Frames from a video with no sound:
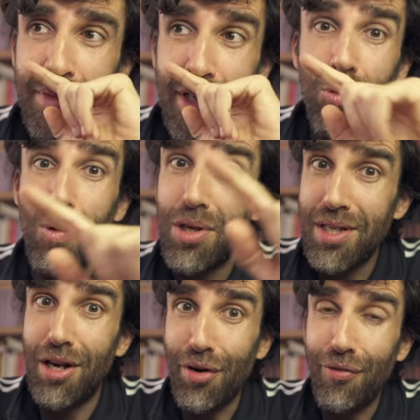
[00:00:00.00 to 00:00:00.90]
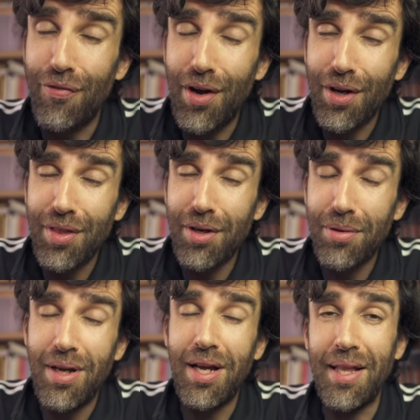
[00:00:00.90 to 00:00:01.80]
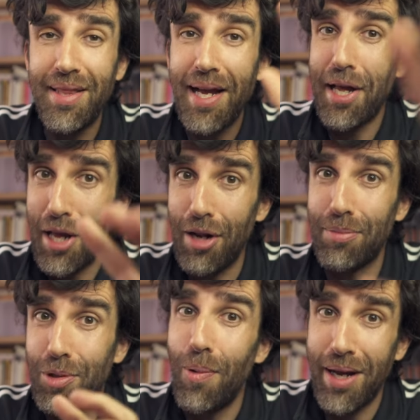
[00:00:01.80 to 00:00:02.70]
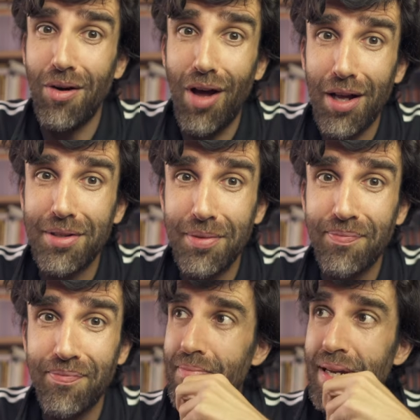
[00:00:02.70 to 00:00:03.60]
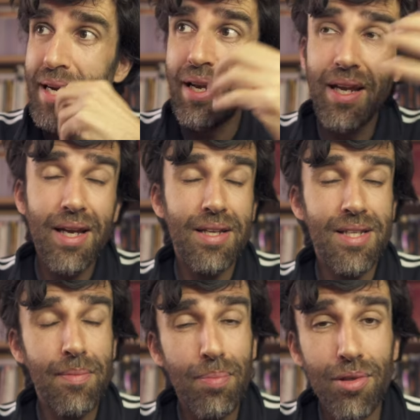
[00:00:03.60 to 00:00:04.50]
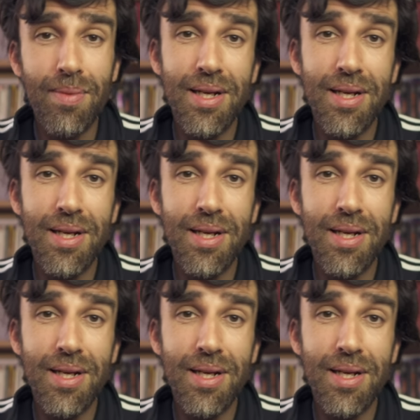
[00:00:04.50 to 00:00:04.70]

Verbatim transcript: There was a lot of fog though, and that helped quite a lot. But in any case, I put